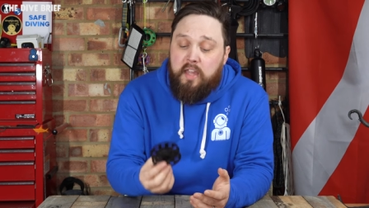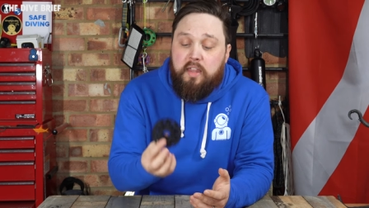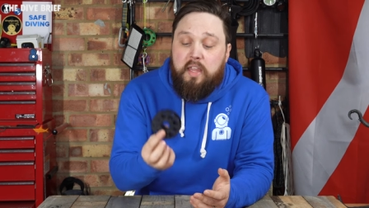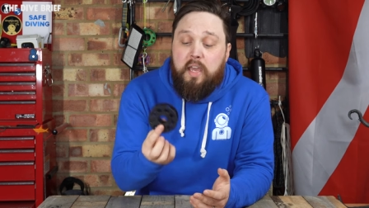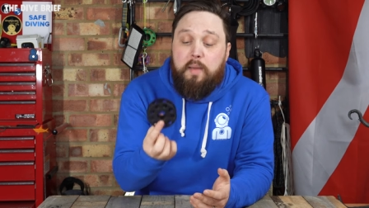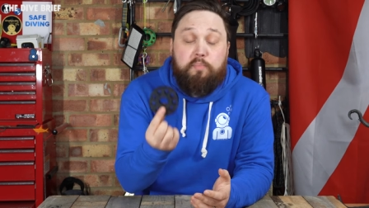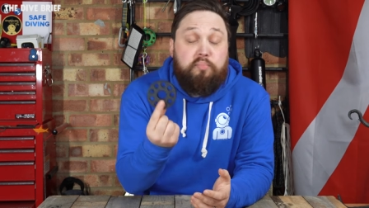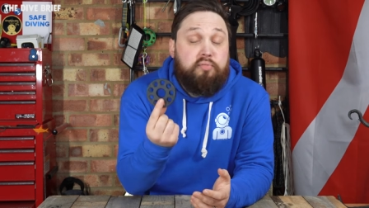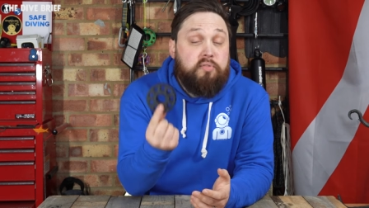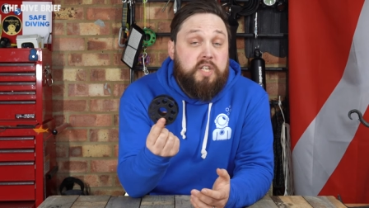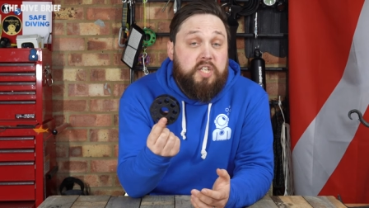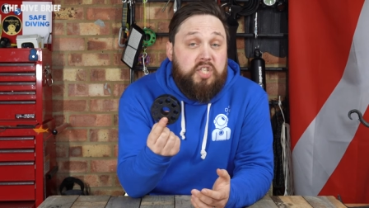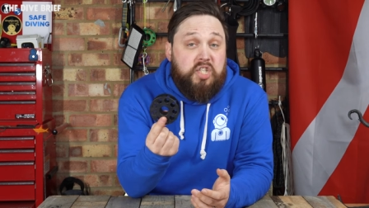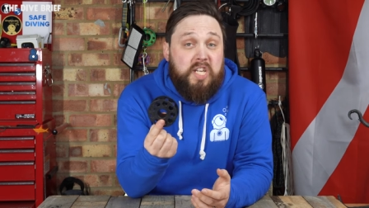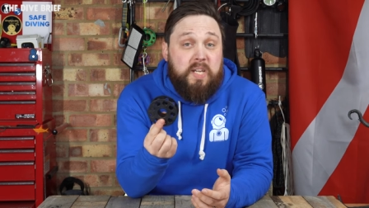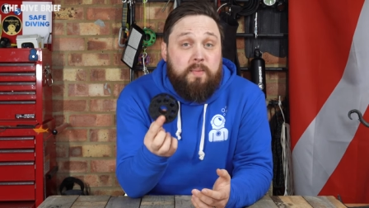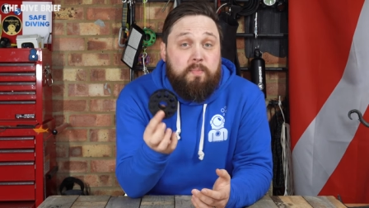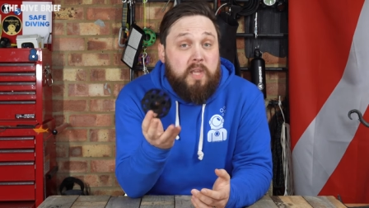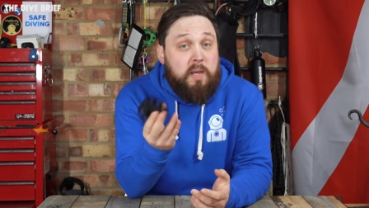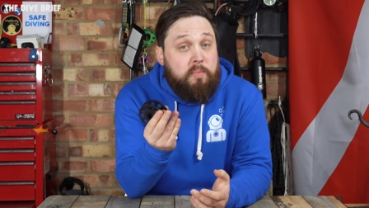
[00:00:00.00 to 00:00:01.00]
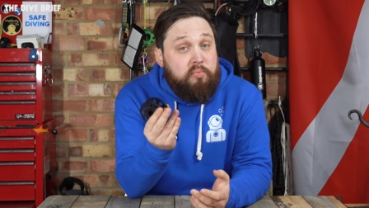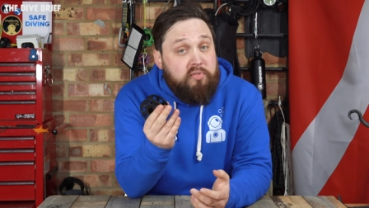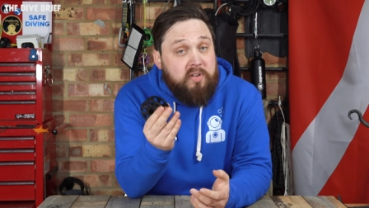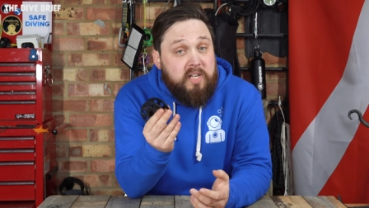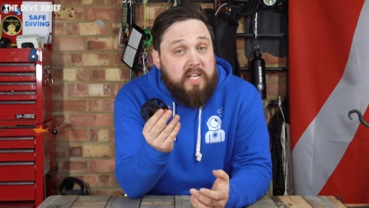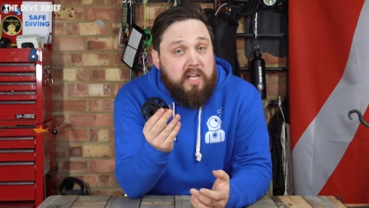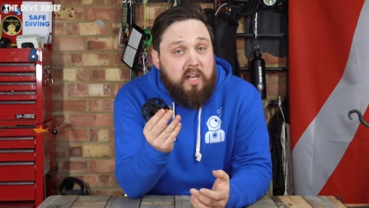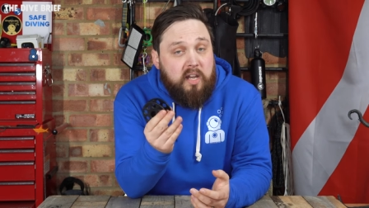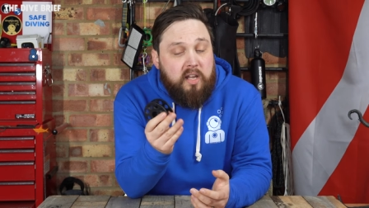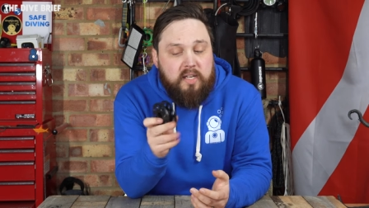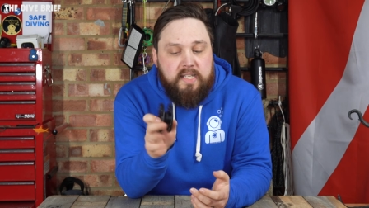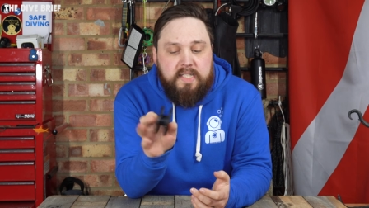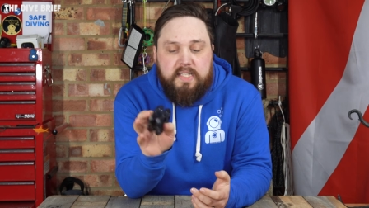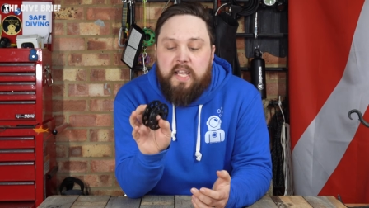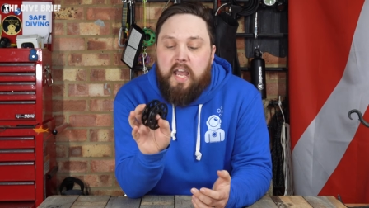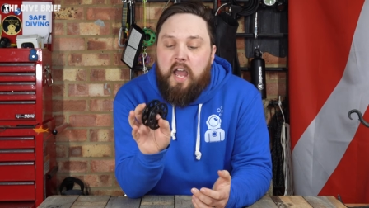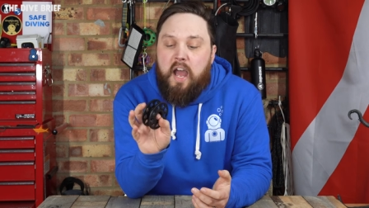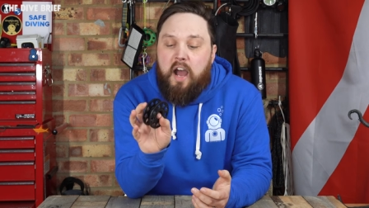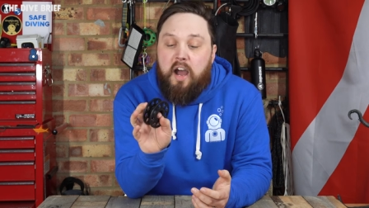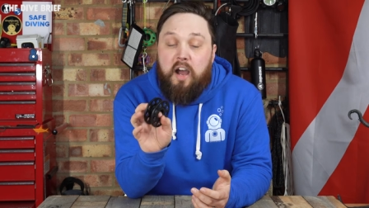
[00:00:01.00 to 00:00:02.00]
They're pretty cheap, they're pretty light,
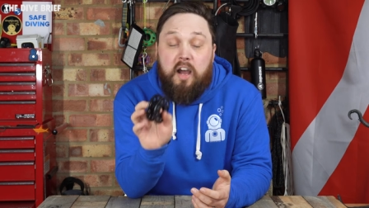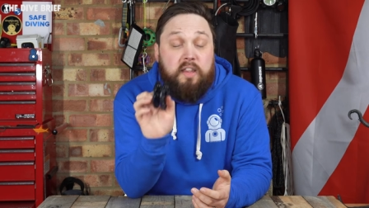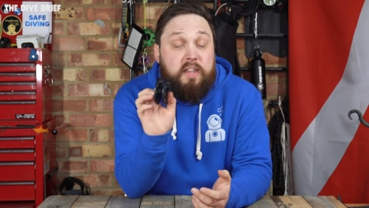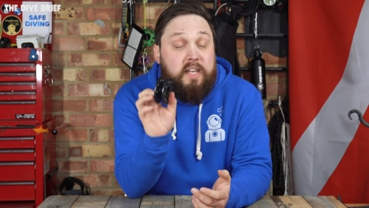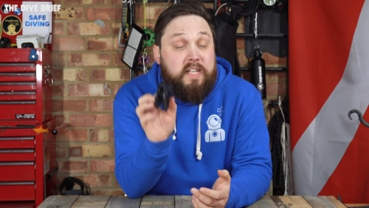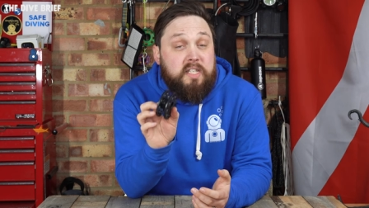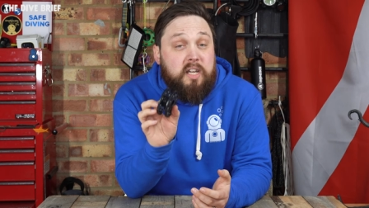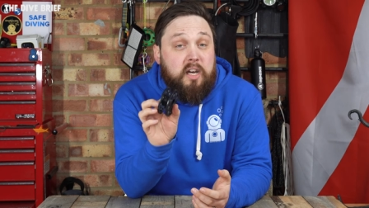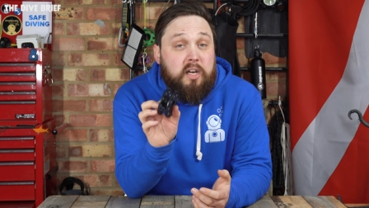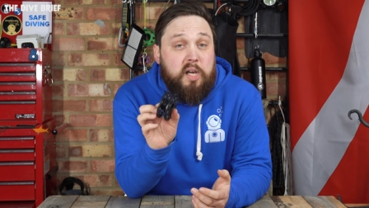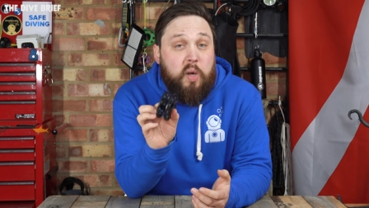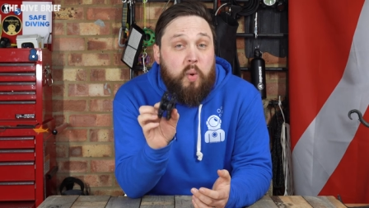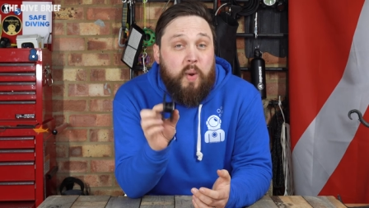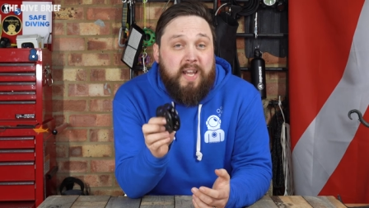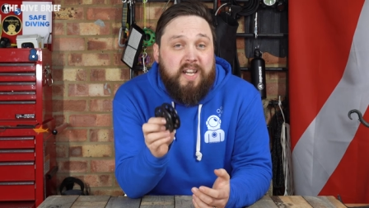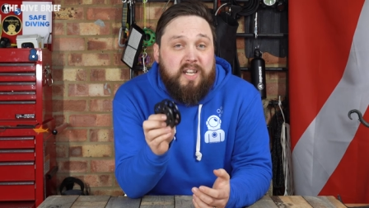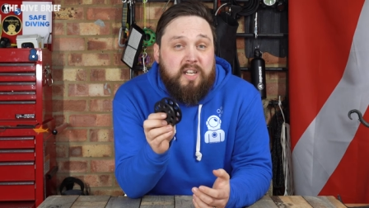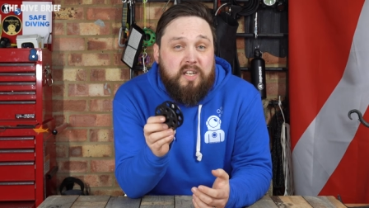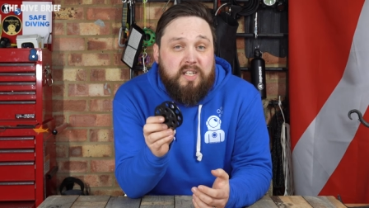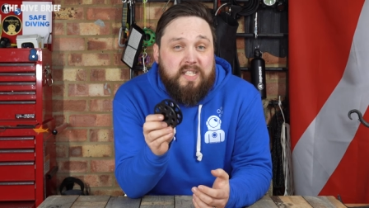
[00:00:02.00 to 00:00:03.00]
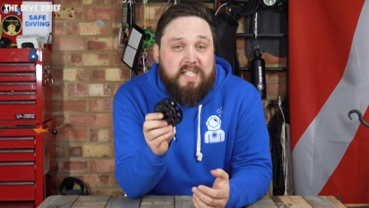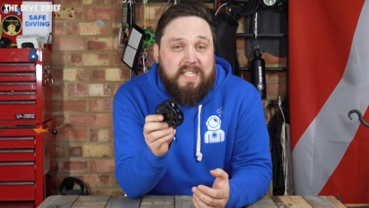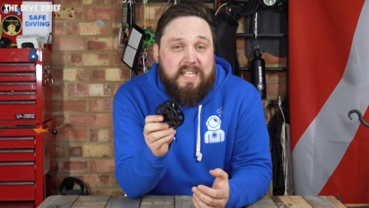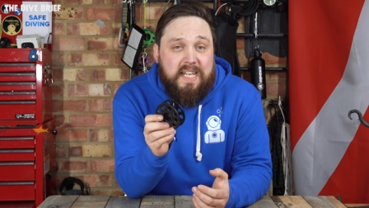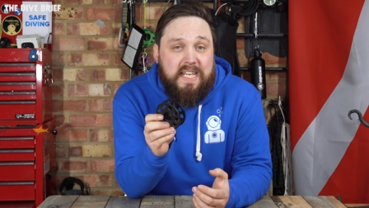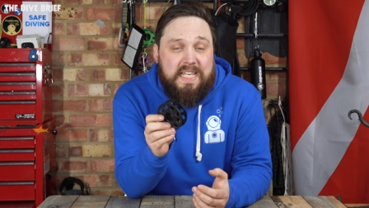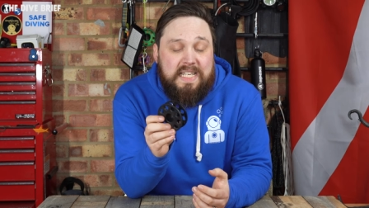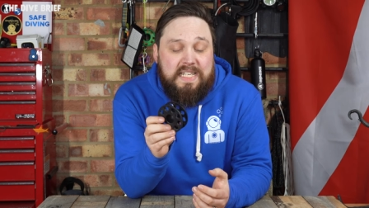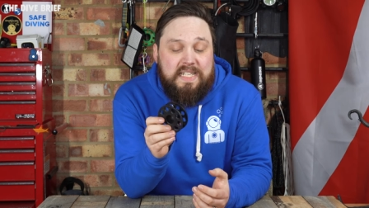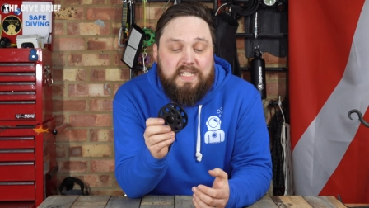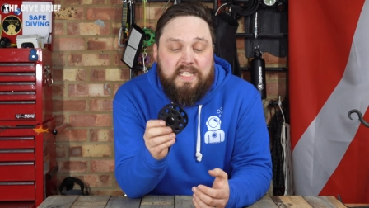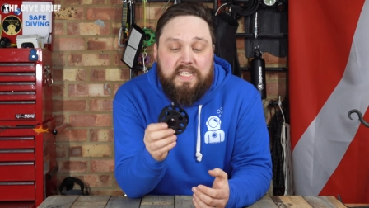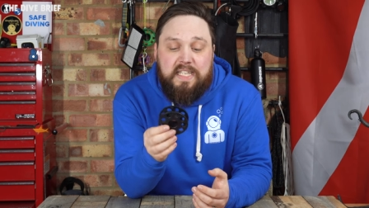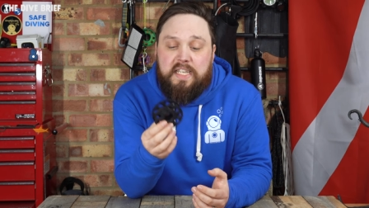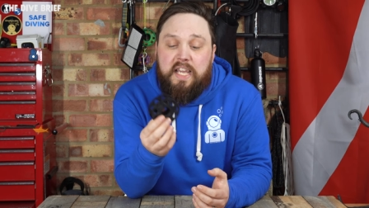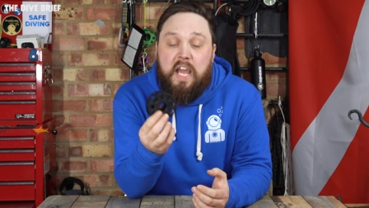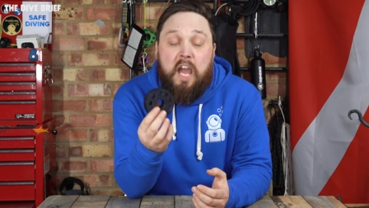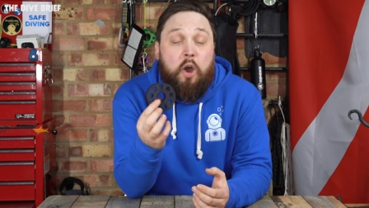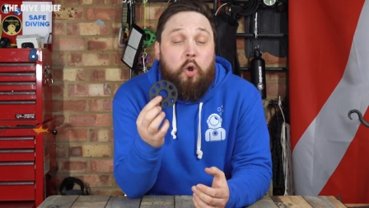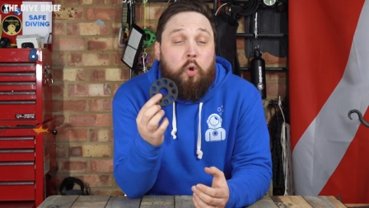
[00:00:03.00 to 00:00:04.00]
uh, they tuck away nice and easy.